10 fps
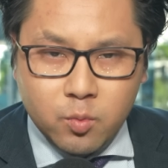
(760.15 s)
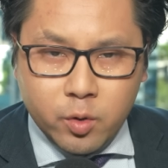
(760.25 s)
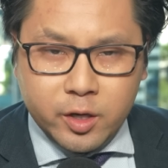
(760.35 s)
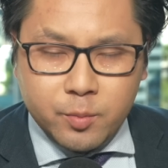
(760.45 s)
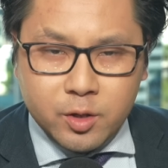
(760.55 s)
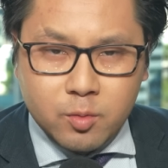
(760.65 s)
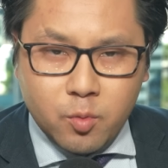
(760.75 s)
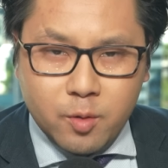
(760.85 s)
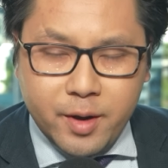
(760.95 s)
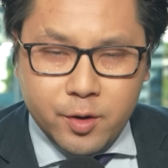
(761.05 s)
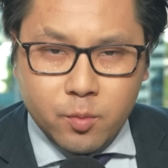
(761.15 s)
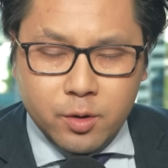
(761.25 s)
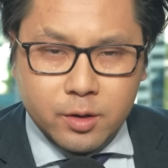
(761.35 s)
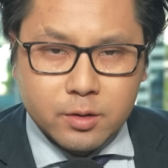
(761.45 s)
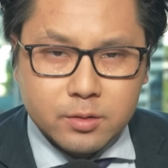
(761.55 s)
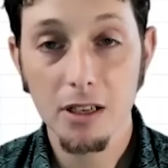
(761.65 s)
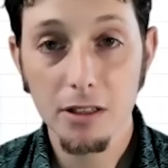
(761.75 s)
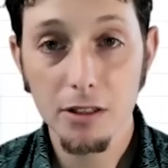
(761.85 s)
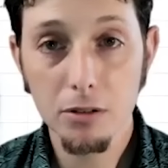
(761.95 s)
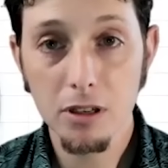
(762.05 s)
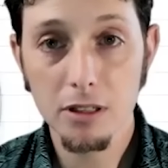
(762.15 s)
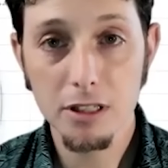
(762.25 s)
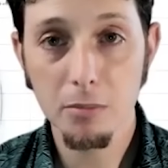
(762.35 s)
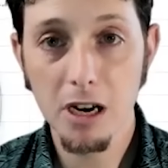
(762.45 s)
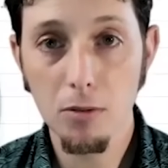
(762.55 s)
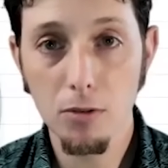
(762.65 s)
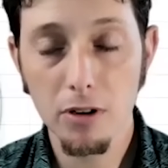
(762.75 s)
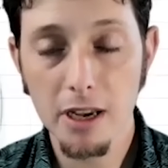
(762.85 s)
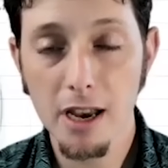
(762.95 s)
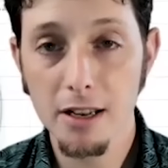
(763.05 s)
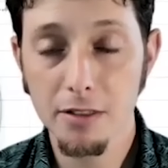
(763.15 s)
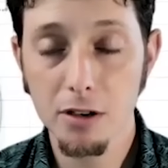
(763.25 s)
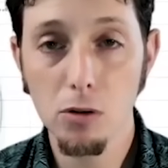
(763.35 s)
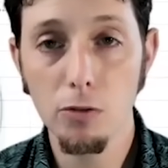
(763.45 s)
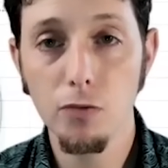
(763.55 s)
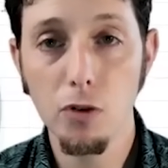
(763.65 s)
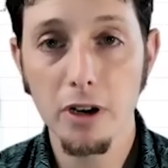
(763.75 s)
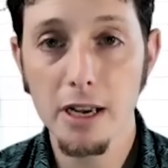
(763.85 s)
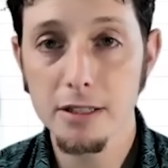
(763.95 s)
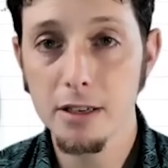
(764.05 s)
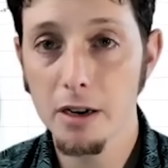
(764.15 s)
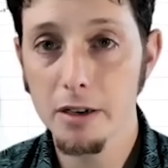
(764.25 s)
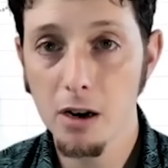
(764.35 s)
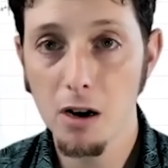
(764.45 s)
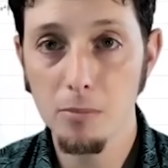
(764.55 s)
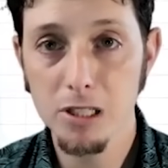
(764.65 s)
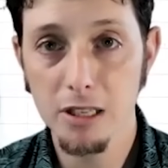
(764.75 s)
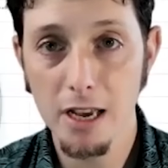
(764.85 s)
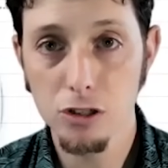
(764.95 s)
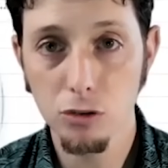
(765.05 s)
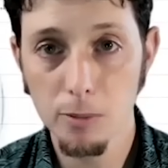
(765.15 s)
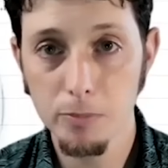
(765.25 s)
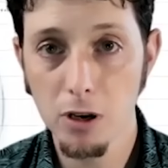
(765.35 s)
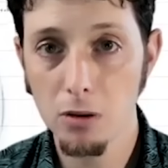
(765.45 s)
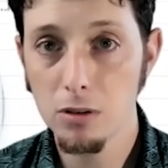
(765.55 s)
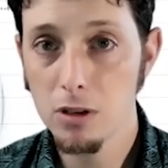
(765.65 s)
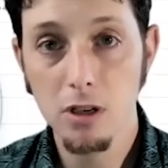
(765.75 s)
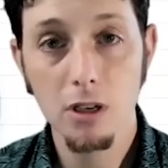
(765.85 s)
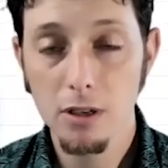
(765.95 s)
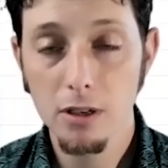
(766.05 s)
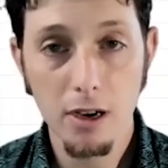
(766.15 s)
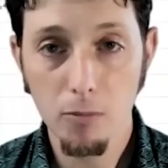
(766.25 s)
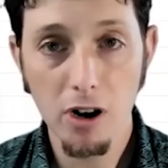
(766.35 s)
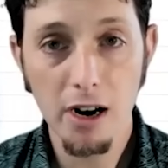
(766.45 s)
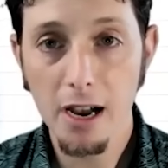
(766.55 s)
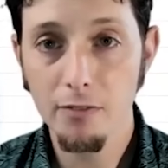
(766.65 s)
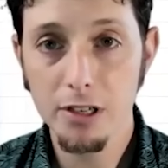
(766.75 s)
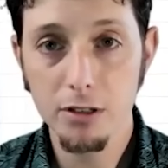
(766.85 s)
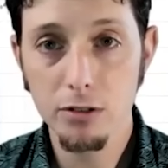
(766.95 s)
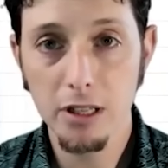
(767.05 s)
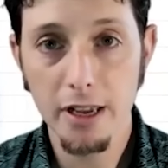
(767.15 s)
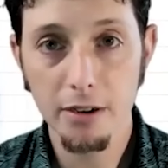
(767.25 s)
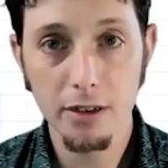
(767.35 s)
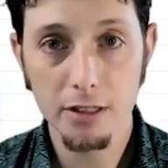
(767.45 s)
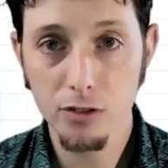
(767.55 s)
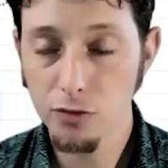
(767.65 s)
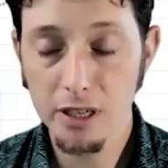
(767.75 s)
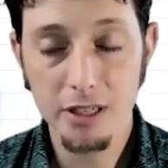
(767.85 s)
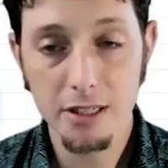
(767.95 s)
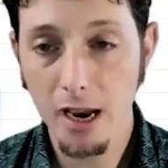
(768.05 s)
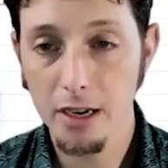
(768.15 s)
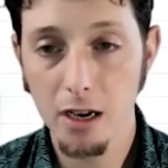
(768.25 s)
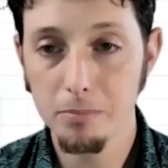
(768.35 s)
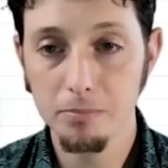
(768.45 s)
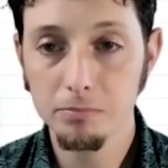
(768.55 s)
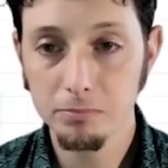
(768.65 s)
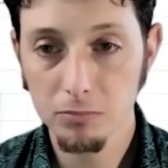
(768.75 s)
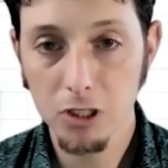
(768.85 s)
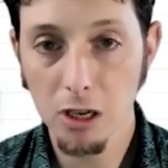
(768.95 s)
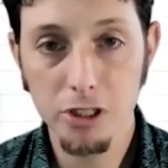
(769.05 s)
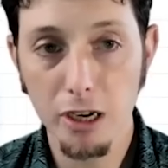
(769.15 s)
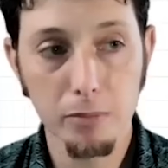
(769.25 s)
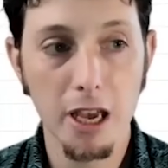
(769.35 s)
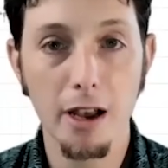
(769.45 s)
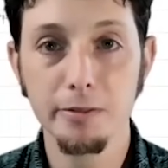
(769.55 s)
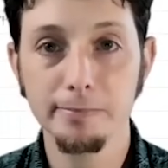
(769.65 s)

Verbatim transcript: Where can we learn more about your work? You could see my work at thegoldforecast.com/crypto, where I have a newsletter. It's free to sign up. Come check me out.